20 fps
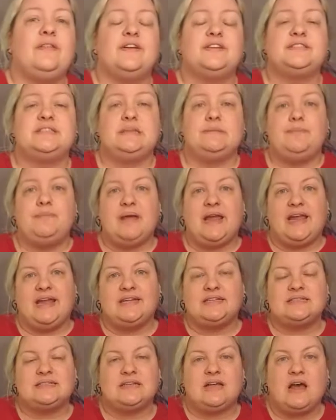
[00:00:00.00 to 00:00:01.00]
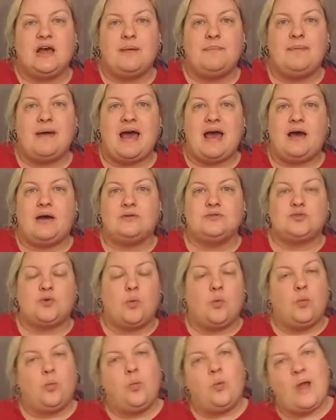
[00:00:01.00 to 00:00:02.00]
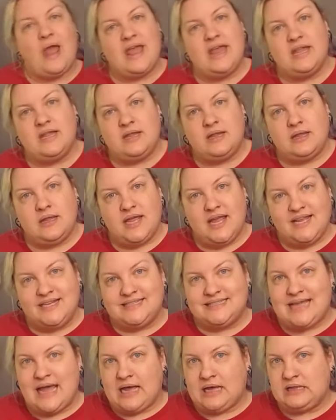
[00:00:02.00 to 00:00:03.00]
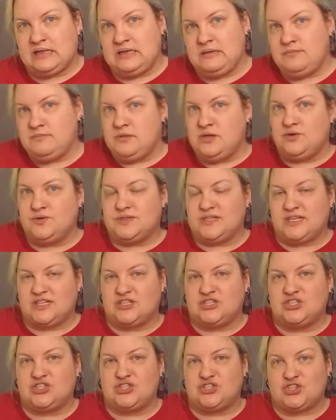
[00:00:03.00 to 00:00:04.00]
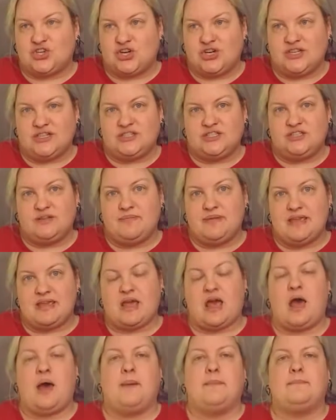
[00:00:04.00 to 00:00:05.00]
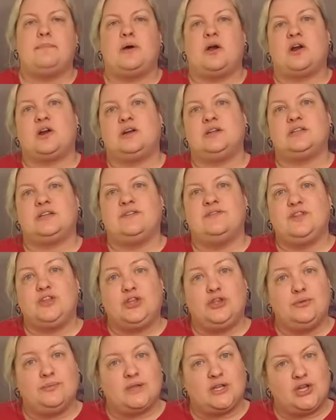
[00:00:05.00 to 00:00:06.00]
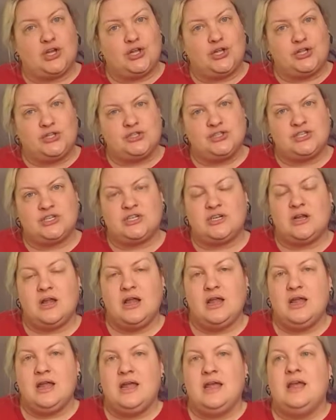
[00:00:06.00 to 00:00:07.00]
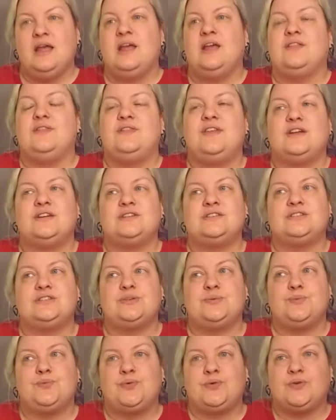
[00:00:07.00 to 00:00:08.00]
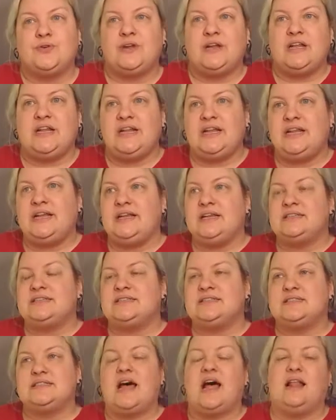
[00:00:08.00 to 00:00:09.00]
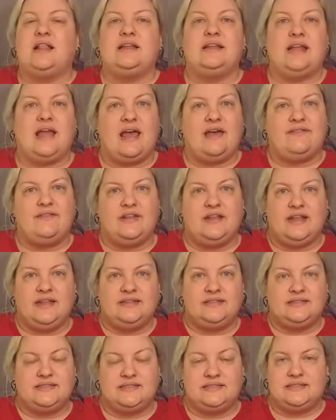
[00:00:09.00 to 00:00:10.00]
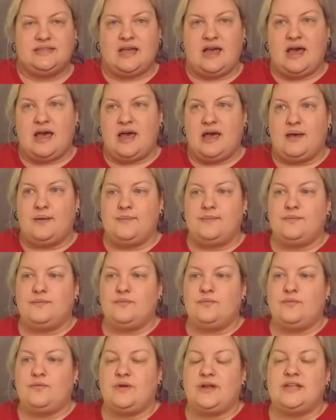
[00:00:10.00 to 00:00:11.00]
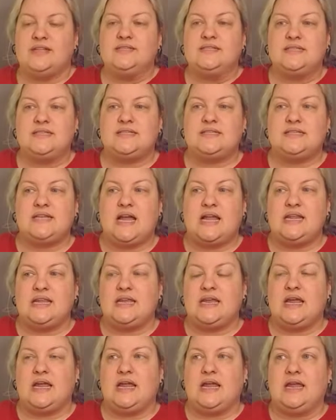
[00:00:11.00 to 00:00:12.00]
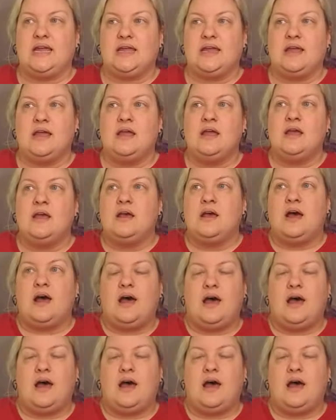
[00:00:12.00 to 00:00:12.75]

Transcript: While there's debate about when exactly music started to become part of the human culture, there's some pretty solid evidence when studying